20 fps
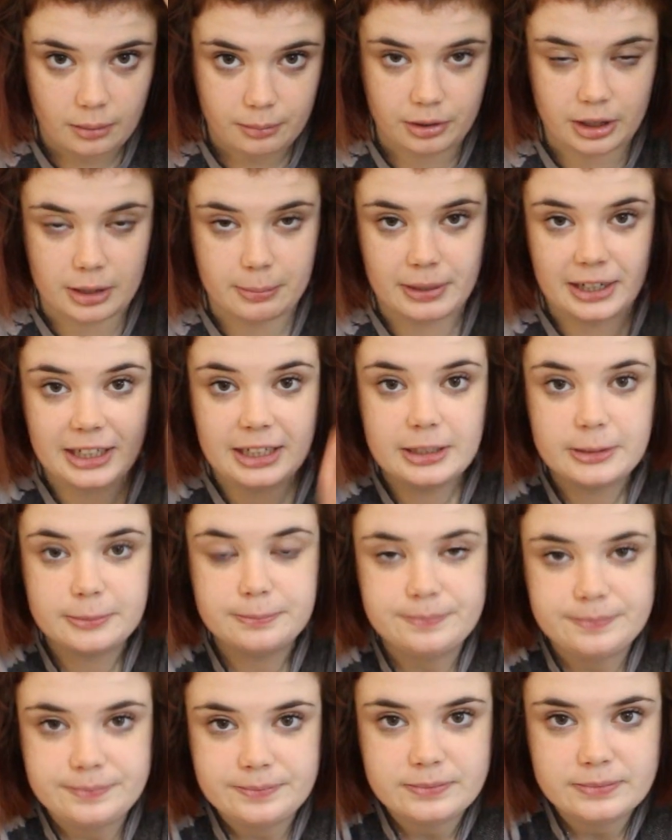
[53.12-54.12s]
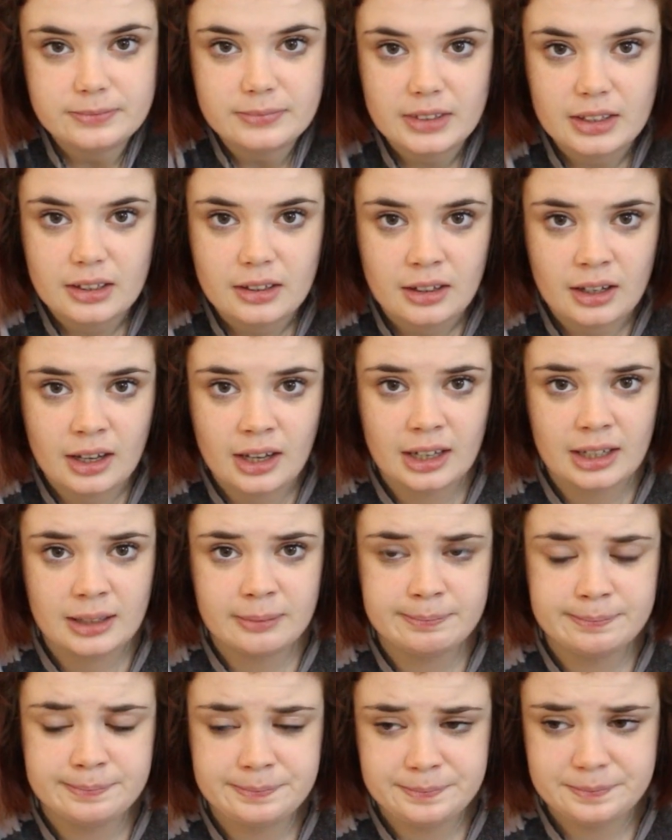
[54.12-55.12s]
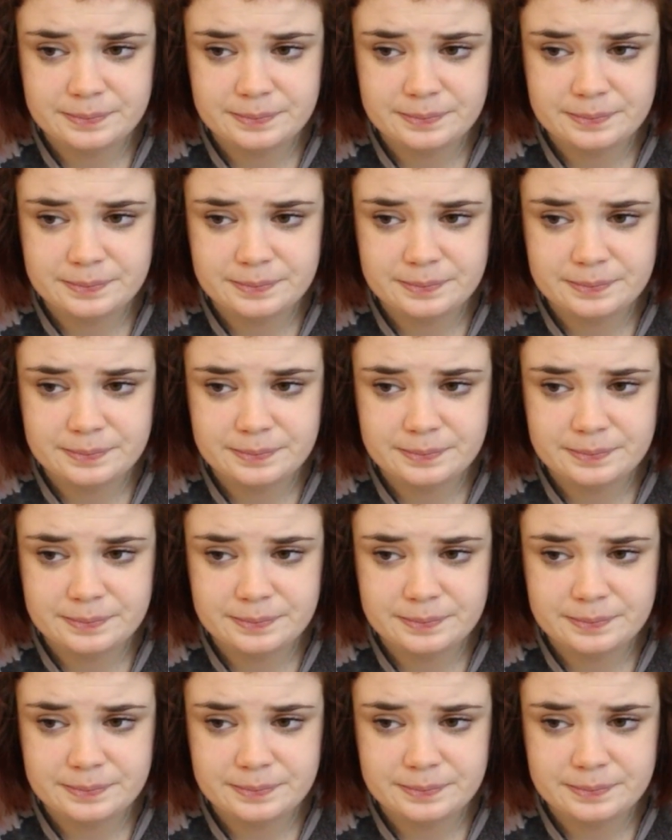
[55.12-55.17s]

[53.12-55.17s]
Pretty bleak. I